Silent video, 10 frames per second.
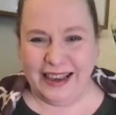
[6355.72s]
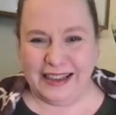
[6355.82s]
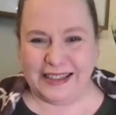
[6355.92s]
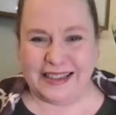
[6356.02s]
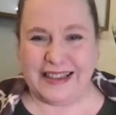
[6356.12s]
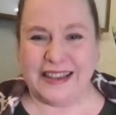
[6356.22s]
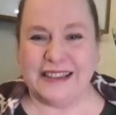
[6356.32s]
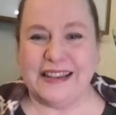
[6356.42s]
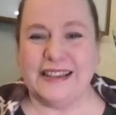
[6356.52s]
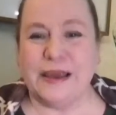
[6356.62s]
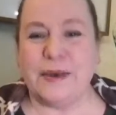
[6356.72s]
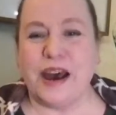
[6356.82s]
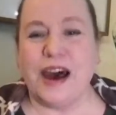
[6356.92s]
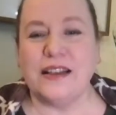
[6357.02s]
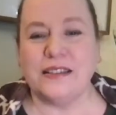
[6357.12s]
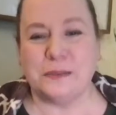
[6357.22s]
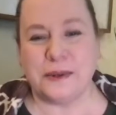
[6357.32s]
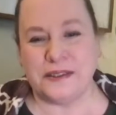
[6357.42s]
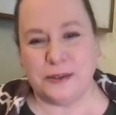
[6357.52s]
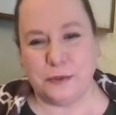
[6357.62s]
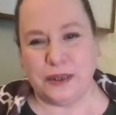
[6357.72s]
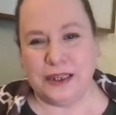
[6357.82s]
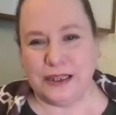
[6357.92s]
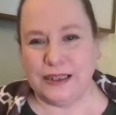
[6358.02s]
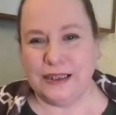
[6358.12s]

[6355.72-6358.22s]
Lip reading: Cindy says, I'm a hot and spicy weenie.